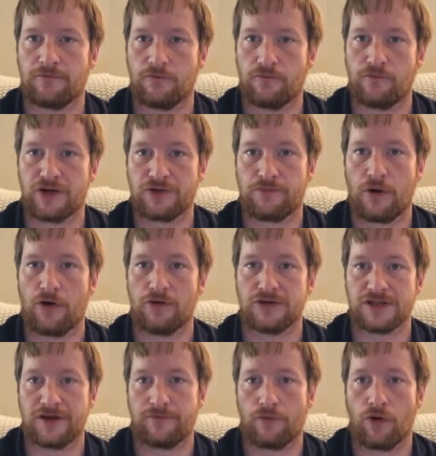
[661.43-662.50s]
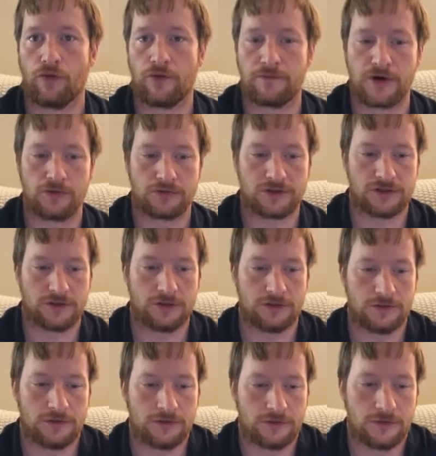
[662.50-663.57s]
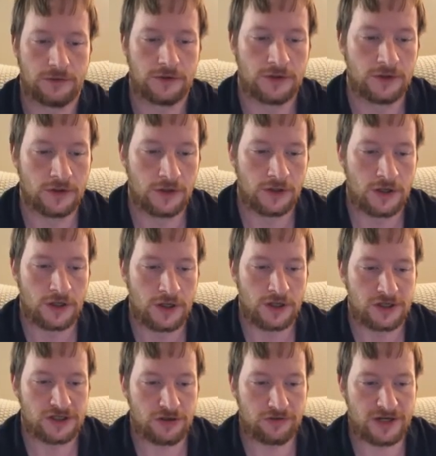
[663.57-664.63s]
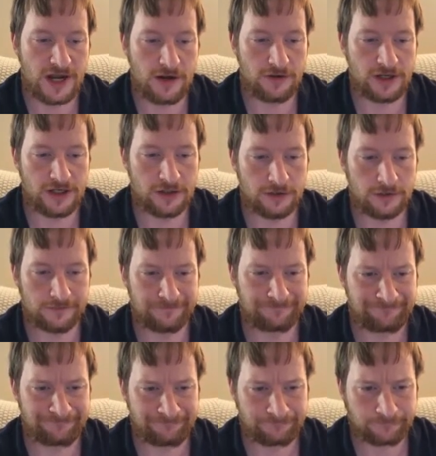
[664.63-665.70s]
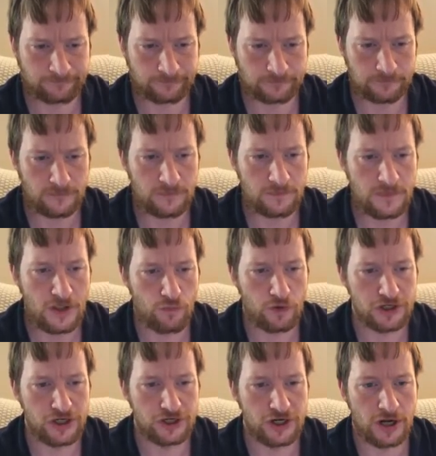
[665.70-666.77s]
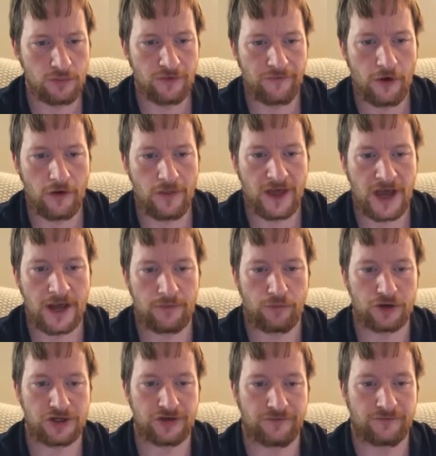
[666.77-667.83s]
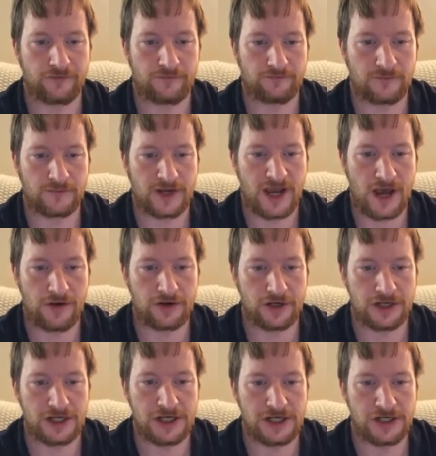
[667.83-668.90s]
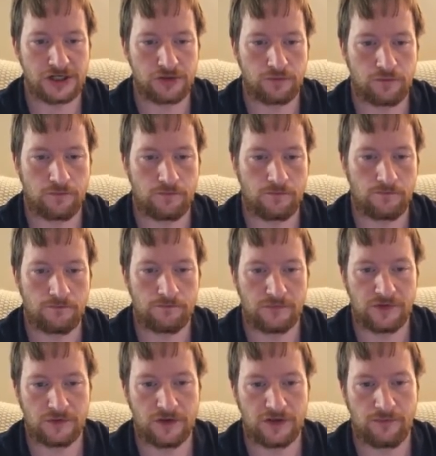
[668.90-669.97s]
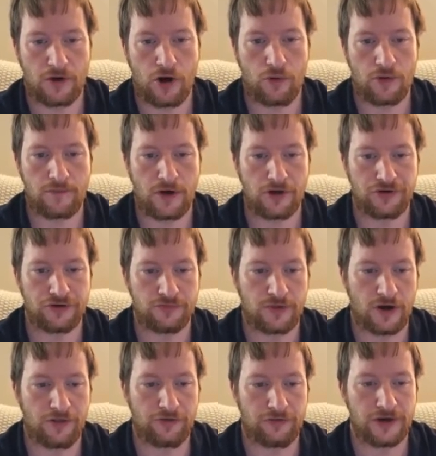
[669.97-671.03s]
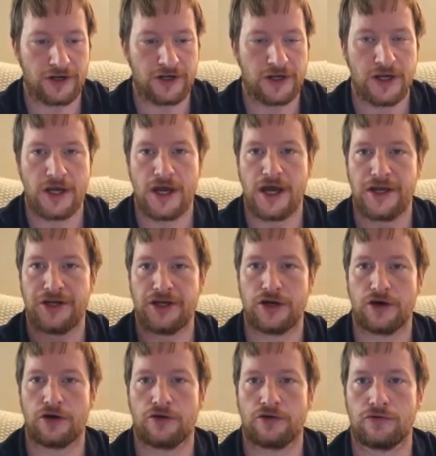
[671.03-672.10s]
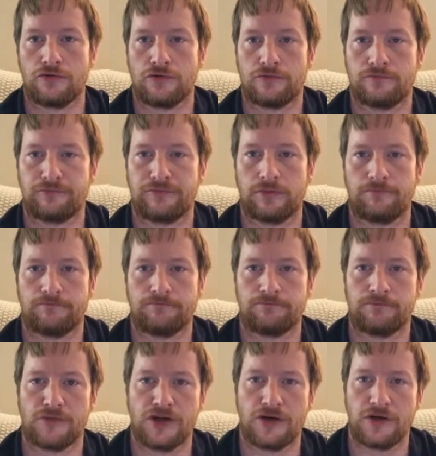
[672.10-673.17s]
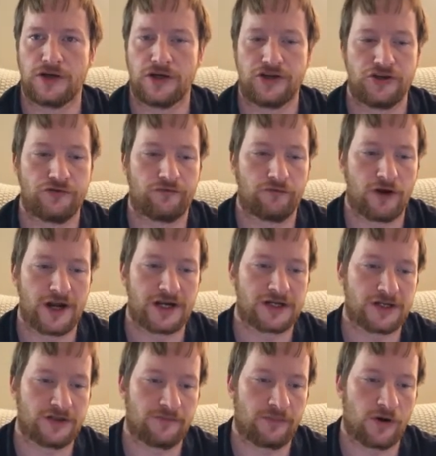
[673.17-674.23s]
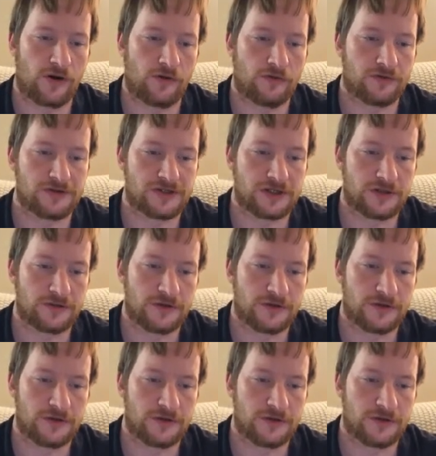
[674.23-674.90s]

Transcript: which balls have rolled the most. So down here, once you're done with all that and once you've counted each, the ball 1, ball 2, ball 3, and you know you've ranked the balls